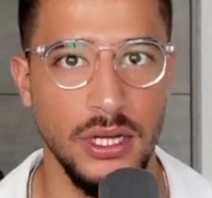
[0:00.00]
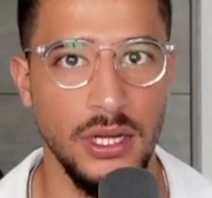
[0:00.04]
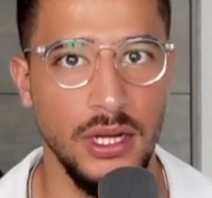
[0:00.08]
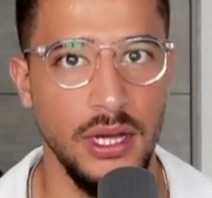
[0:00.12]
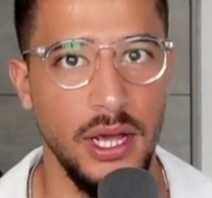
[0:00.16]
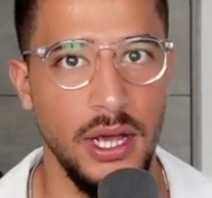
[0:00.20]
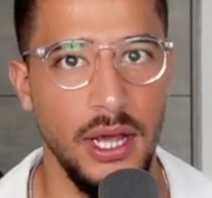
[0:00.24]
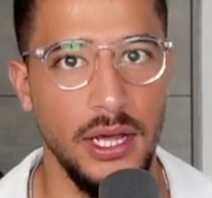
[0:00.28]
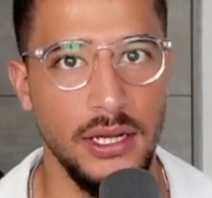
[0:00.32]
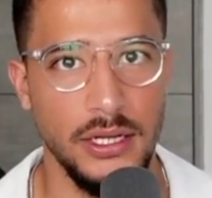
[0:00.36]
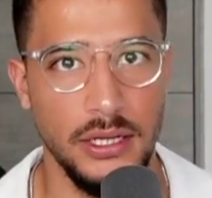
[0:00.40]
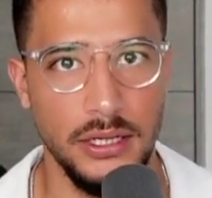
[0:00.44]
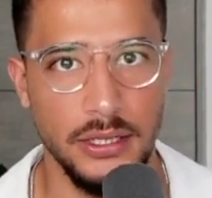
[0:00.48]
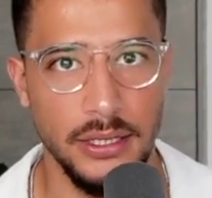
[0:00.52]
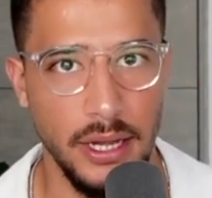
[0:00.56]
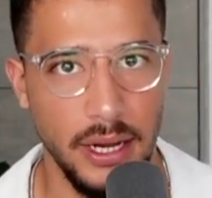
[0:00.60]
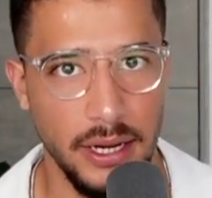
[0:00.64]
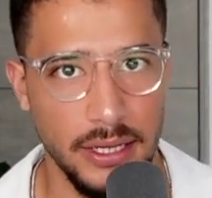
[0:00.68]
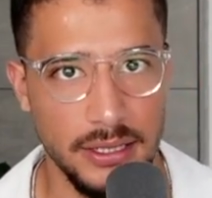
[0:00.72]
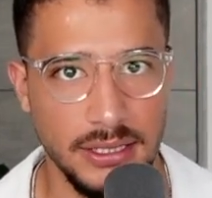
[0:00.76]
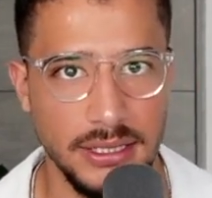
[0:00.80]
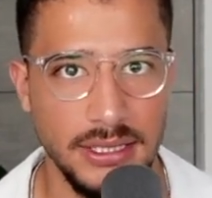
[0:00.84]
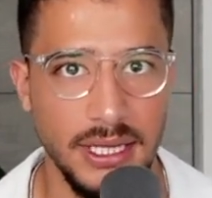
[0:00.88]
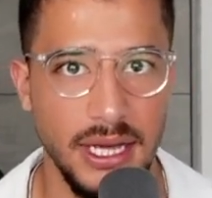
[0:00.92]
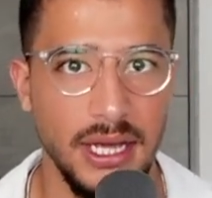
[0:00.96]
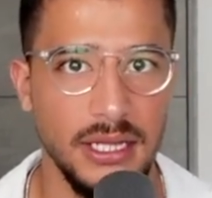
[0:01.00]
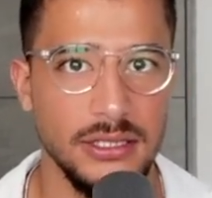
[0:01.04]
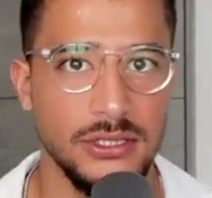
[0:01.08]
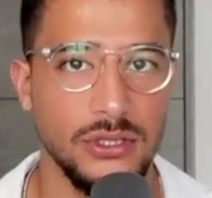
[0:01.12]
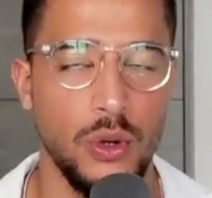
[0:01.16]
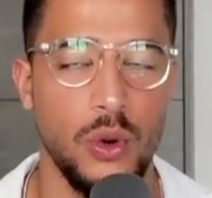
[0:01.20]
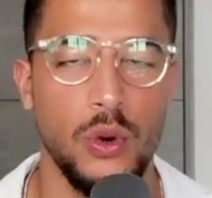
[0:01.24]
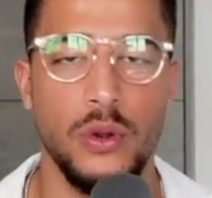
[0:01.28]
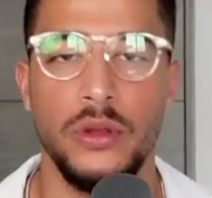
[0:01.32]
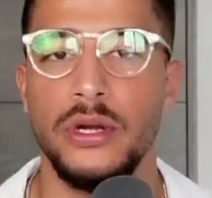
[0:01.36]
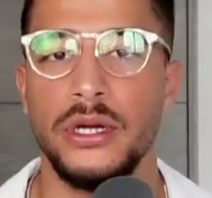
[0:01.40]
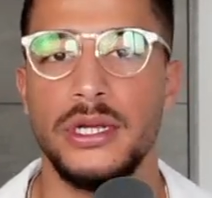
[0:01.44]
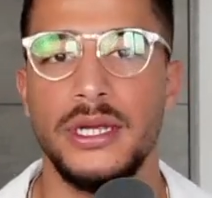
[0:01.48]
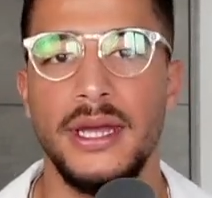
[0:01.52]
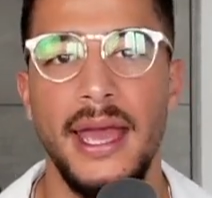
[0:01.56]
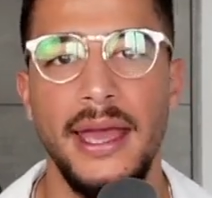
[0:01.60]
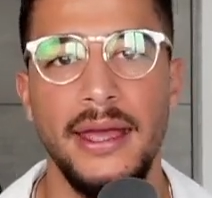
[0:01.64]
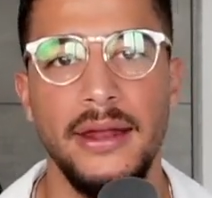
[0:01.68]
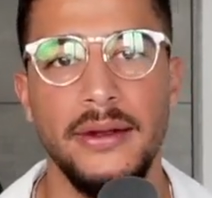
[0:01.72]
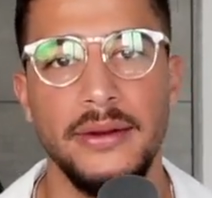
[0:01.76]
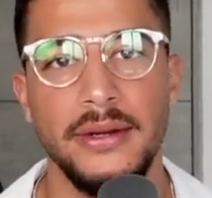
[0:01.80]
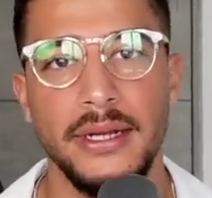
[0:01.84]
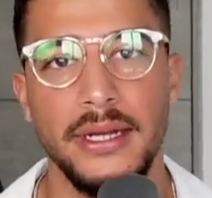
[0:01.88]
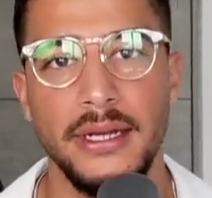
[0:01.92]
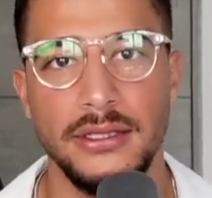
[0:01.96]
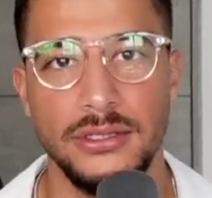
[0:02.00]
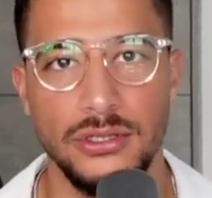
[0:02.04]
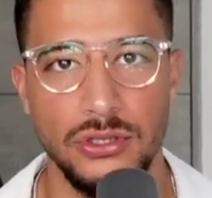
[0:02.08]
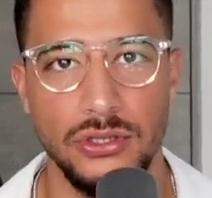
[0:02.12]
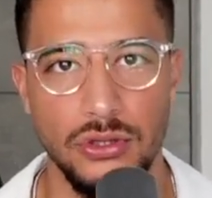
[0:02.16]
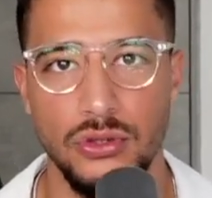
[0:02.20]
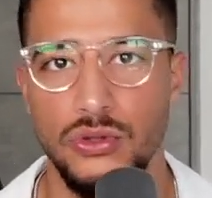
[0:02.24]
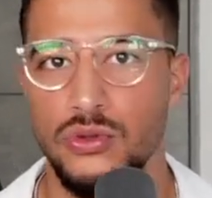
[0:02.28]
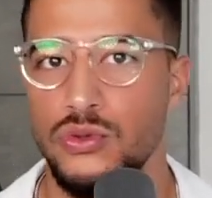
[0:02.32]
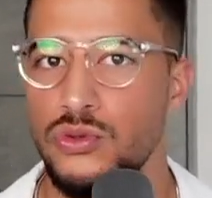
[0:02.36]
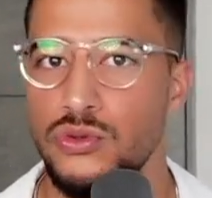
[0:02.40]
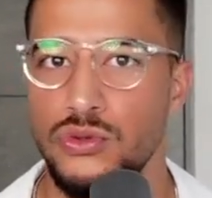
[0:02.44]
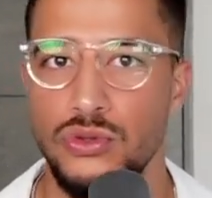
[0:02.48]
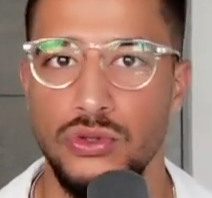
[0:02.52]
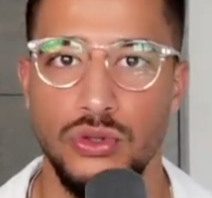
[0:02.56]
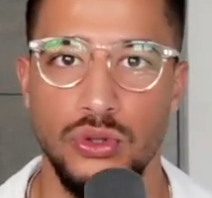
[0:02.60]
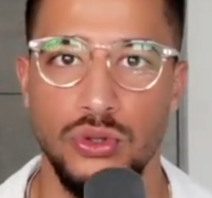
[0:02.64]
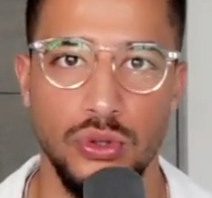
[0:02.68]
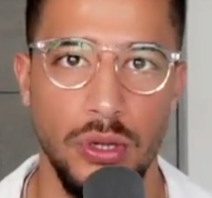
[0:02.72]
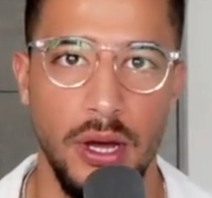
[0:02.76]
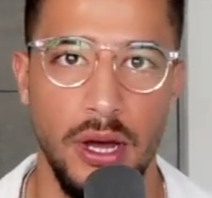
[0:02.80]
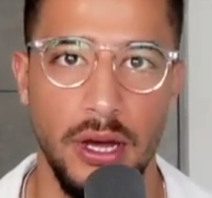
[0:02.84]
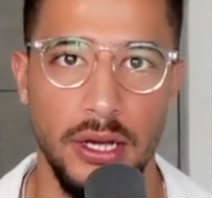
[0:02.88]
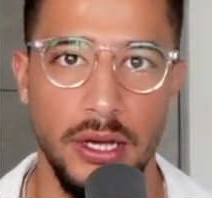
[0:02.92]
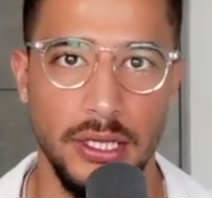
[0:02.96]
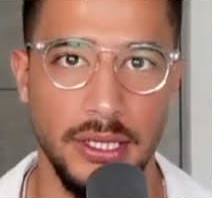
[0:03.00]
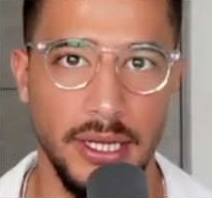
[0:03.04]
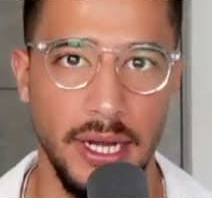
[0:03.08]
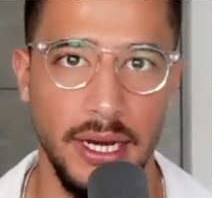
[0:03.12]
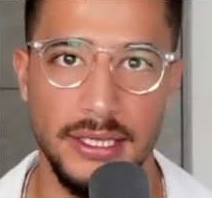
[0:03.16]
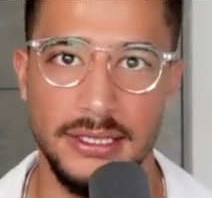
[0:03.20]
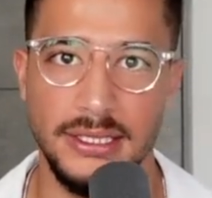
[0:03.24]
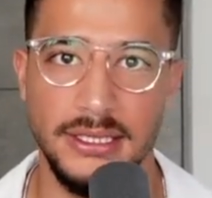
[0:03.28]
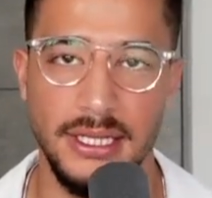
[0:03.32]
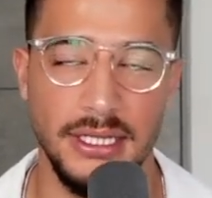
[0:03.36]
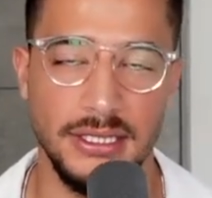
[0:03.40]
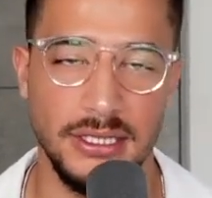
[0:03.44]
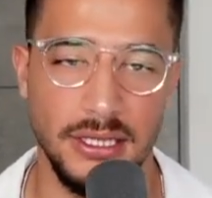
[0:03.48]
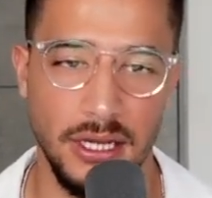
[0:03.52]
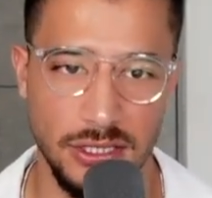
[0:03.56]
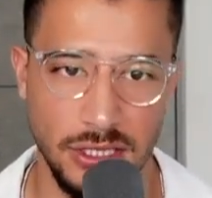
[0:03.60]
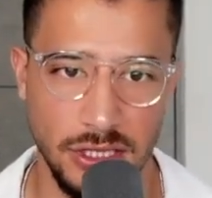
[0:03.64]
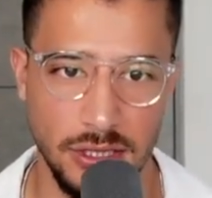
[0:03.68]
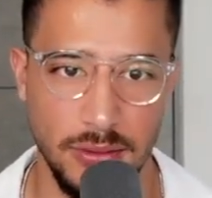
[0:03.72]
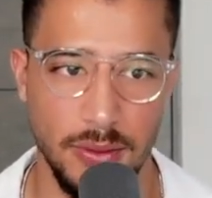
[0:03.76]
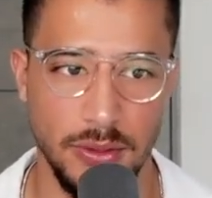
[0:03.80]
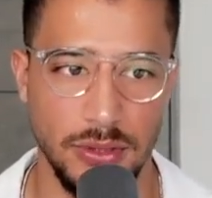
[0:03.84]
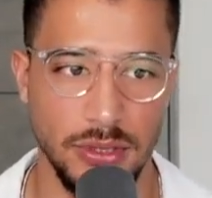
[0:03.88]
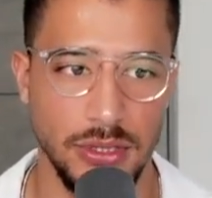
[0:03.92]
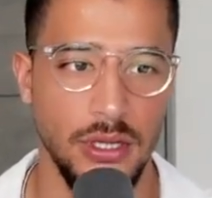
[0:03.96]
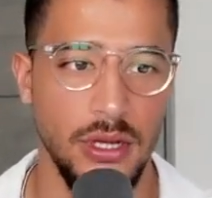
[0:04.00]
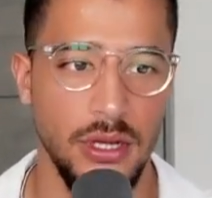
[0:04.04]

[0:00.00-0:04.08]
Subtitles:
in the United States, or they're catering to United States customers.